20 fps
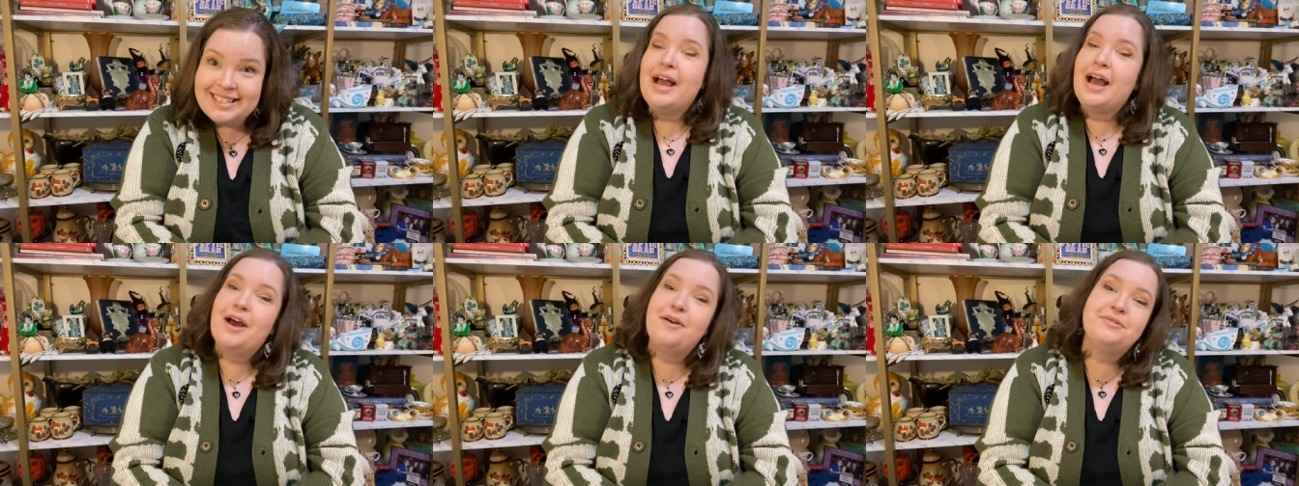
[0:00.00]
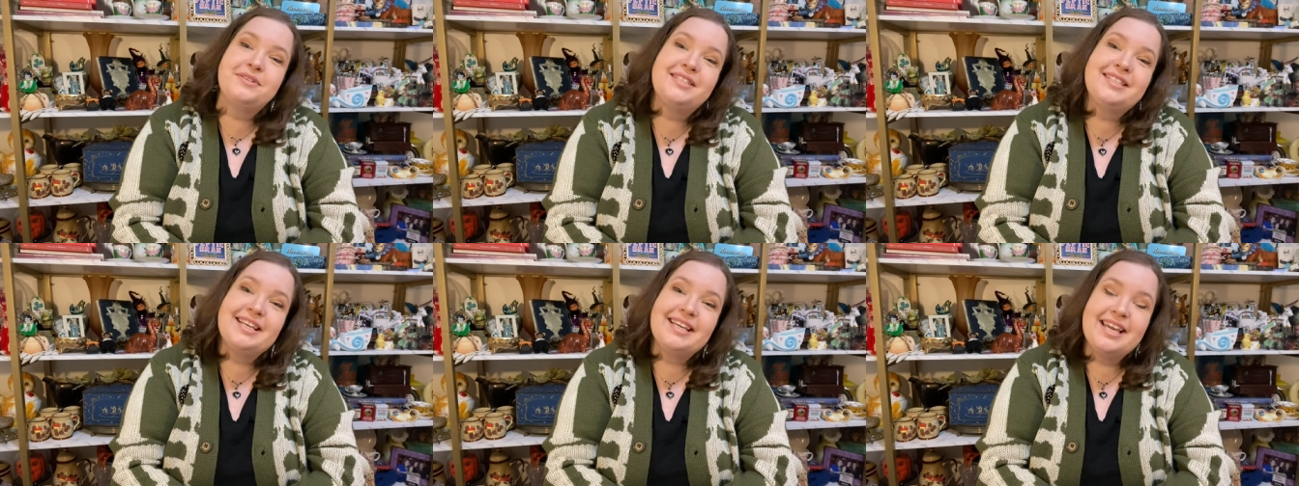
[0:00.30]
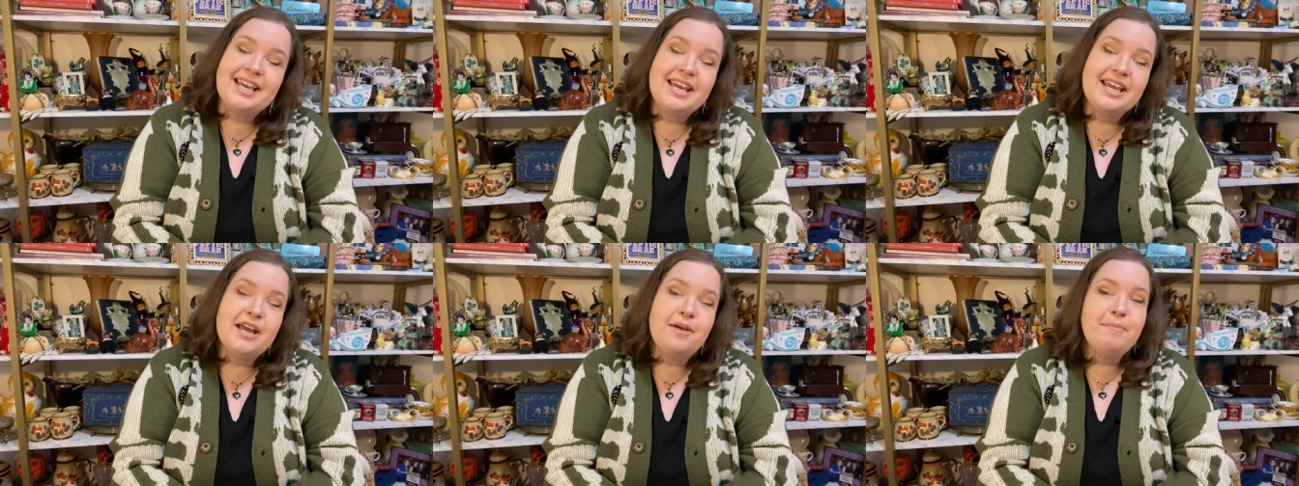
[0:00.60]
I was
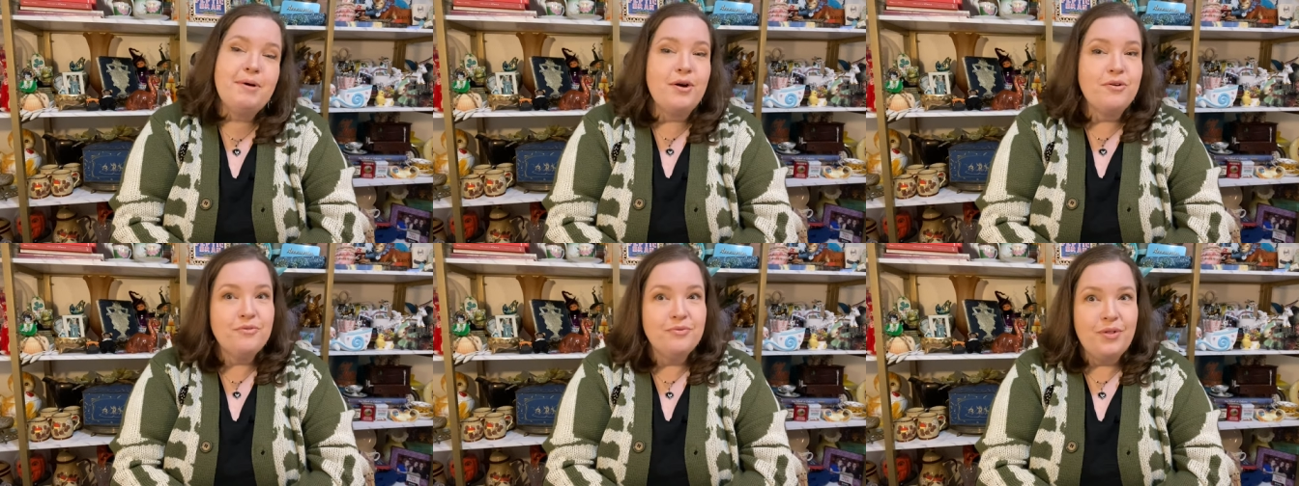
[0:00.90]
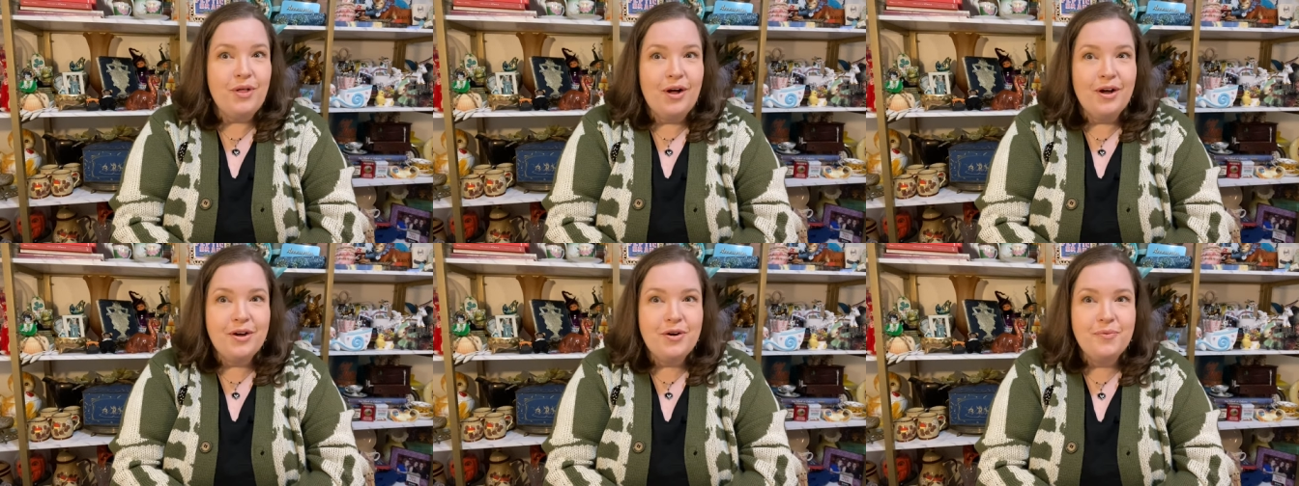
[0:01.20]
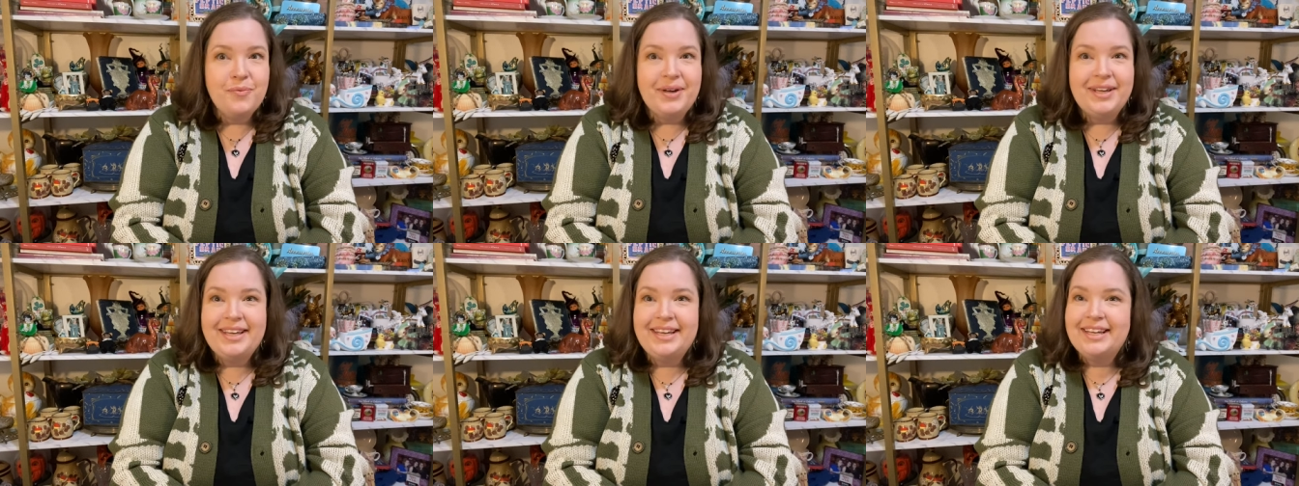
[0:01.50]
thinking about
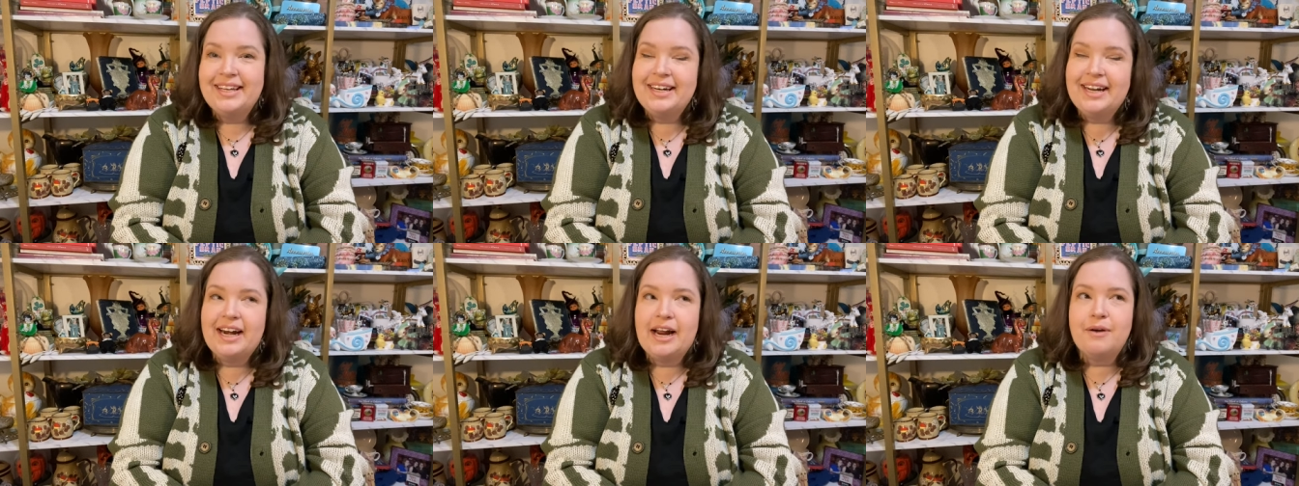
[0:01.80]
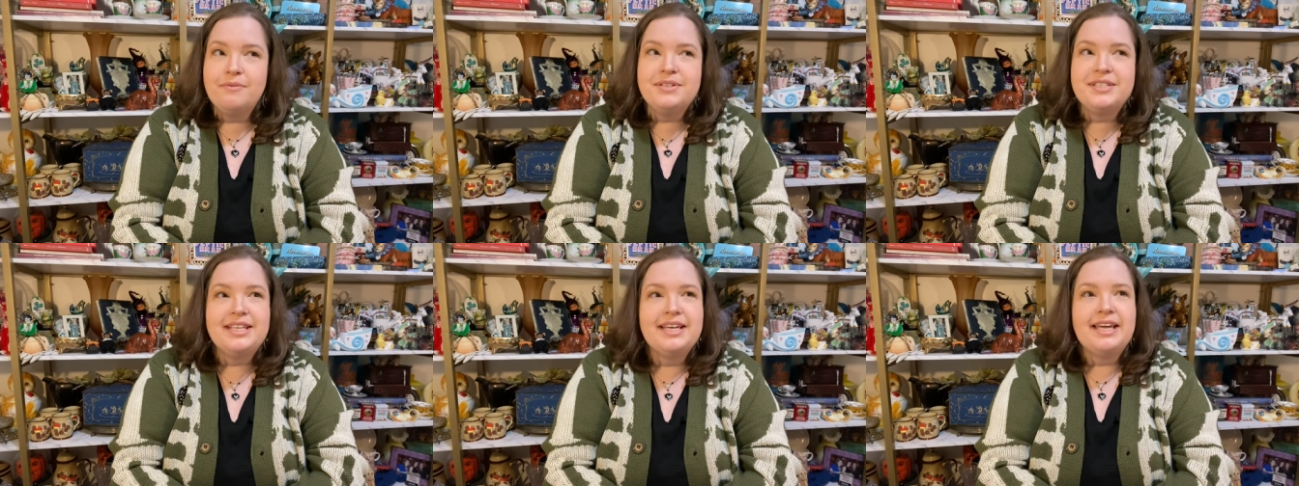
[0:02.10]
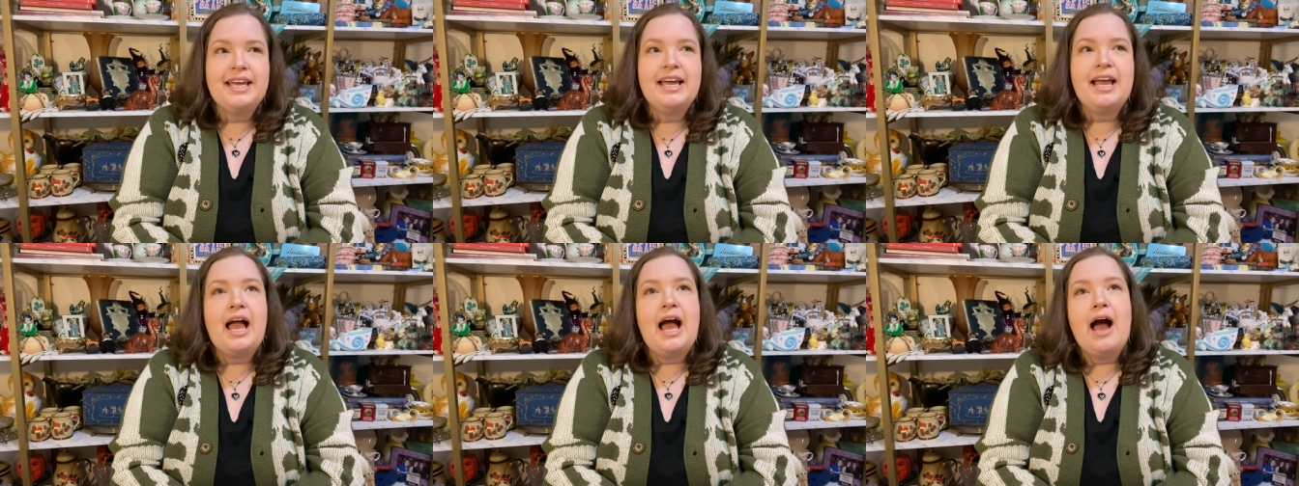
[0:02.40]
Vlogoween and I was
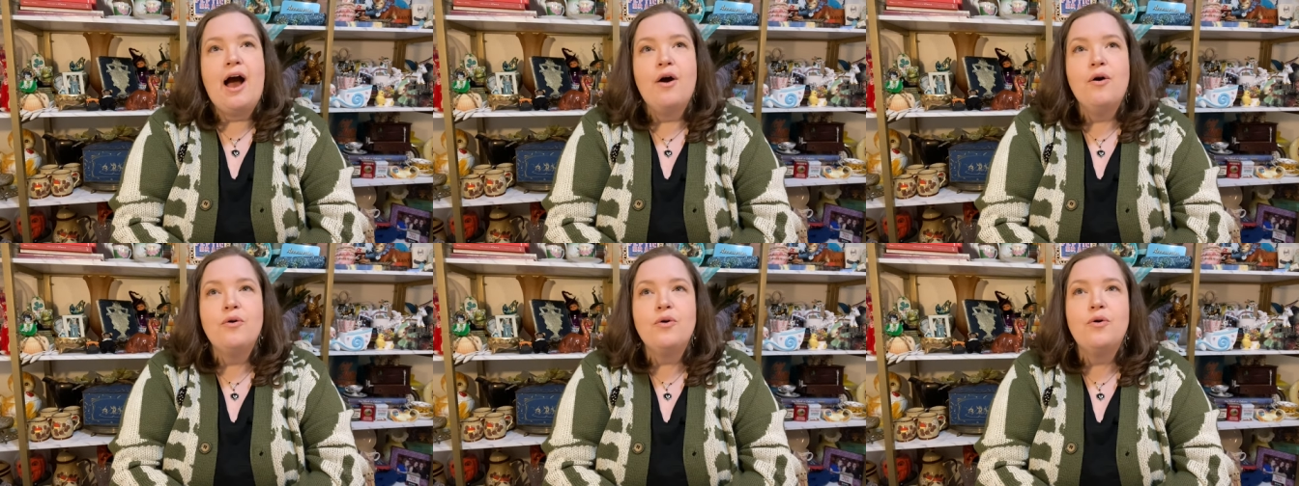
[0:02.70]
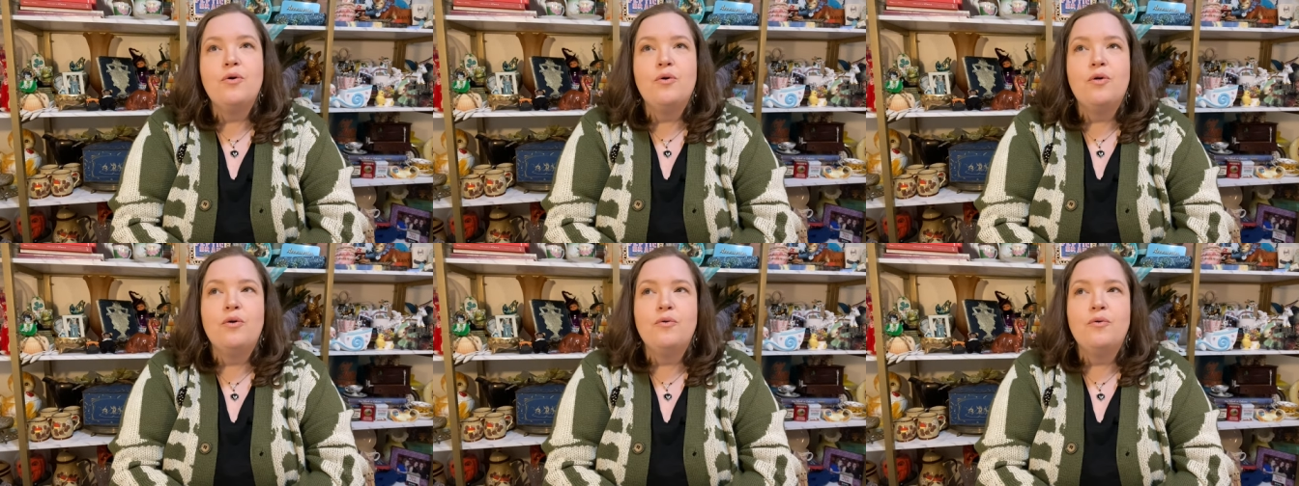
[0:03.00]
thinking how cool